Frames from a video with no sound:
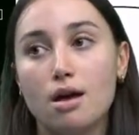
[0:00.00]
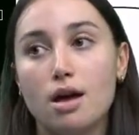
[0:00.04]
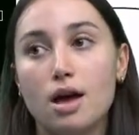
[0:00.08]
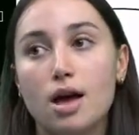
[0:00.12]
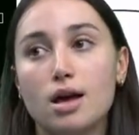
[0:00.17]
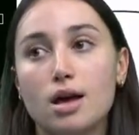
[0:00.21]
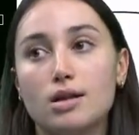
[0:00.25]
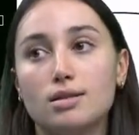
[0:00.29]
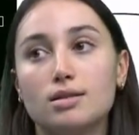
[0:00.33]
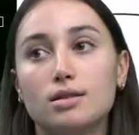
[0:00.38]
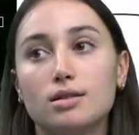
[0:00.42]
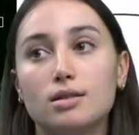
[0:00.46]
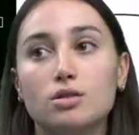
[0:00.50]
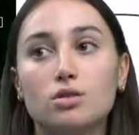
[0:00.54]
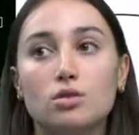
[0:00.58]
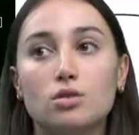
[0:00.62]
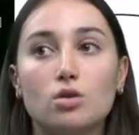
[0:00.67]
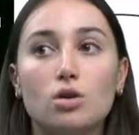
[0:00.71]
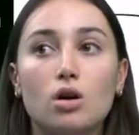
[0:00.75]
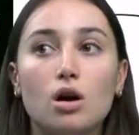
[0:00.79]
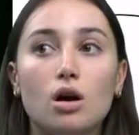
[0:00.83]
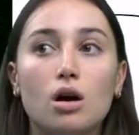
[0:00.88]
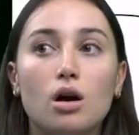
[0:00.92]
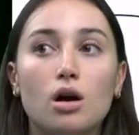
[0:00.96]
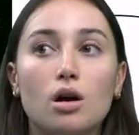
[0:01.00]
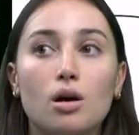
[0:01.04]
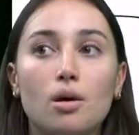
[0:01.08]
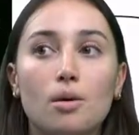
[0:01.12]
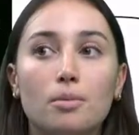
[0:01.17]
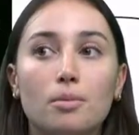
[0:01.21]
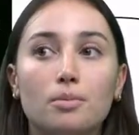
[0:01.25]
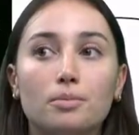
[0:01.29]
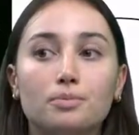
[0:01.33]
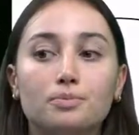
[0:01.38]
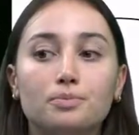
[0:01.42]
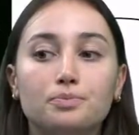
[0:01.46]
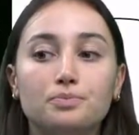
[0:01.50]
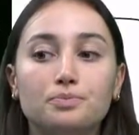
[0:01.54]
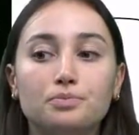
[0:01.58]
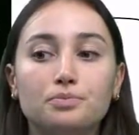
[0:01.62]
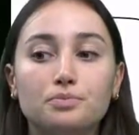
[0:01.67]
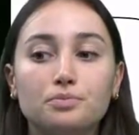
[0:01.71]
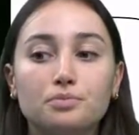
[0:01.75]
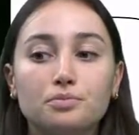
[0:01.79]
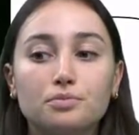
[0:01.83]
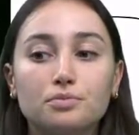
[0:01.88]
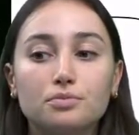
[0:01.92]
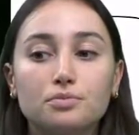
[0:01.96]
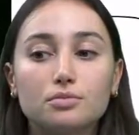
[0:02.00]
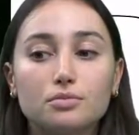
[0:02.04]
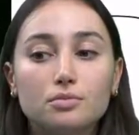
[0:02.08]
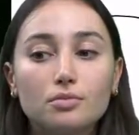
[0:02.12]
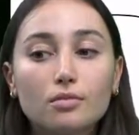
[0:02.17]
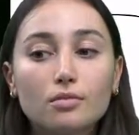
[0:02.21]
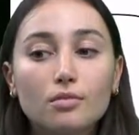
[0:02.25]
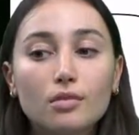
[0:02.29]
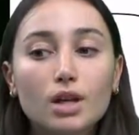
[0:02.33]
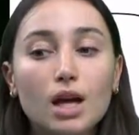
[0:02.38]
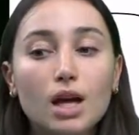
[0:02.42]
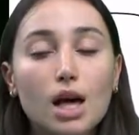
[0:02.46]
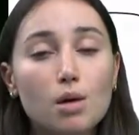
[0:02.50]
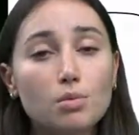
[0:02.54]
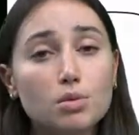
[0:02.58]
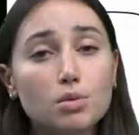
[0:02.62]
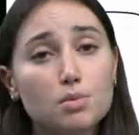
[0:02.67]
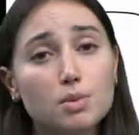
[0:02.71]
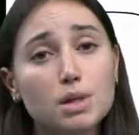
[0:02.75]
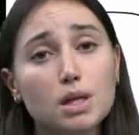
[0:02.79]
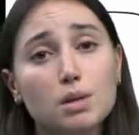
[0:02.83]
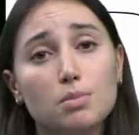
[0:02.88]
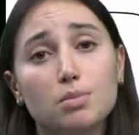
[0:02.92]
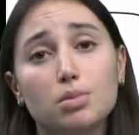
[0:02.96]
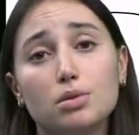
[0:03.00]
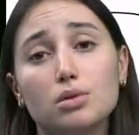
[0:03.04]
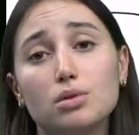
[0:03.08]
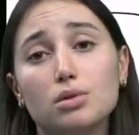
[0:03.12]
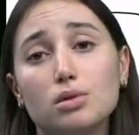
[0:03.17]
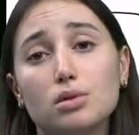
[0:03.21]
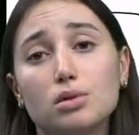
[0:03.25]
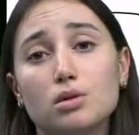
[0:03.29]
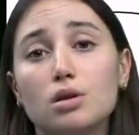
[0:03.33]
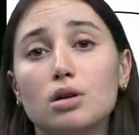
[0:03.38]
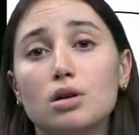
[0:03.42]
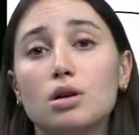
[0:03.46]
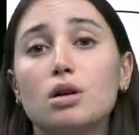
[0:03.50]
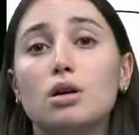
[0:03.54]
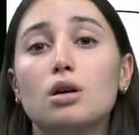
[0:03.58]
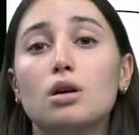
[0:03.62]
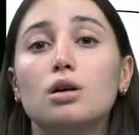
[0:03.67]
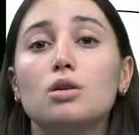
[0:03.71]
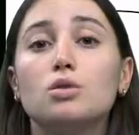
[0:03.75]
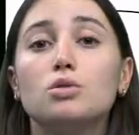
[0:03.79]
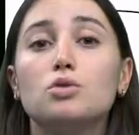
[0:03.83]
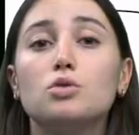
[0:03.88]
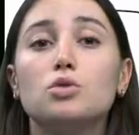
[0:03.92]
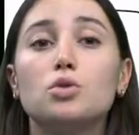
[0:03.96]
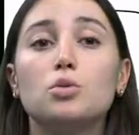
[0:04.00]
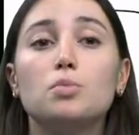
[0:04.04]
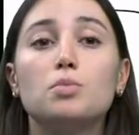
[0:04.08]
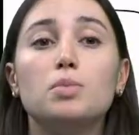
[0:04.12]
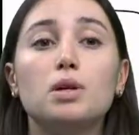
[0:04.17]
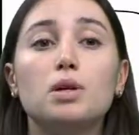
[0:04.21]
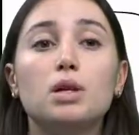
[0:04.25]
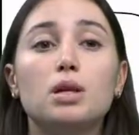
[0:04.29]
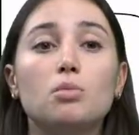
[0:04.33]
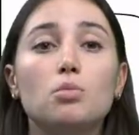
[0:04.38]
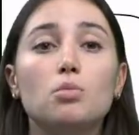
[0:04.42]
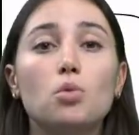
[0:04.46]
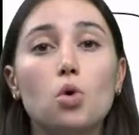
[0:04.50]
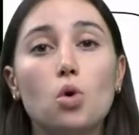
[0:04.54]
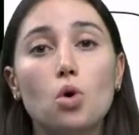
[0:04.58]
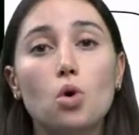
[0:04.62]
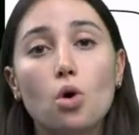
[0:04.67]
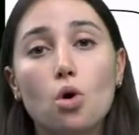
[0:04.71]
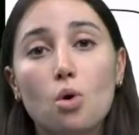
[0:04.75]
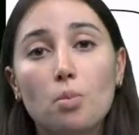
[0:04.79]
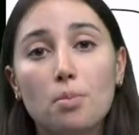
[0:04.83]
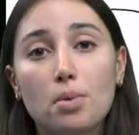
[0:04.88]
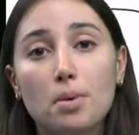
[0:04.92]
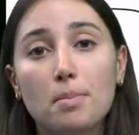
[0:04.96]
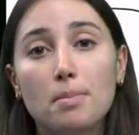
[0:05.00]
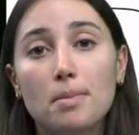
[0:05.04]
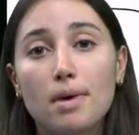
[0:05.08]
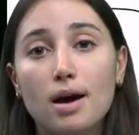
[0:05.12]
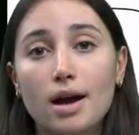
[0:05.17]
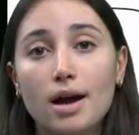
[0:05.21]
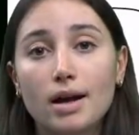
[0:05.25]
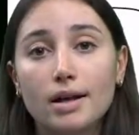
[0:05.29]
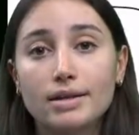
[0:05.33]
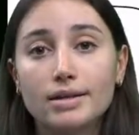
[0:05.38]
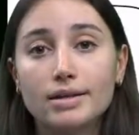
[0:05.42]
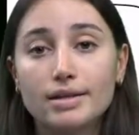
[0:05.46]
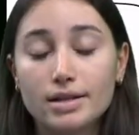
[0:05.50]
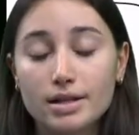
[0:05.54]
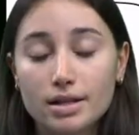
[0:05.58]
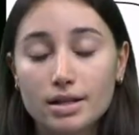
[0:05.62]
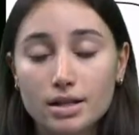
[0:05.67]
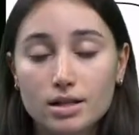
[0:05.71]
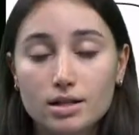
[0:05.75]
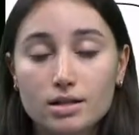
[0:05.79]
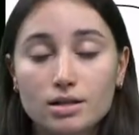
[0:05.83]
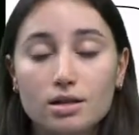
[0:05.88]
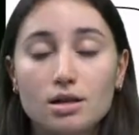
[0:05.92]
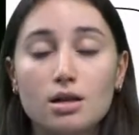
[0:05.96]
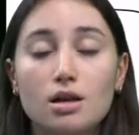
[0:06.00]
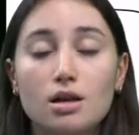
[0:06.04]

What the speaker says: as it helps people to be more open-minded.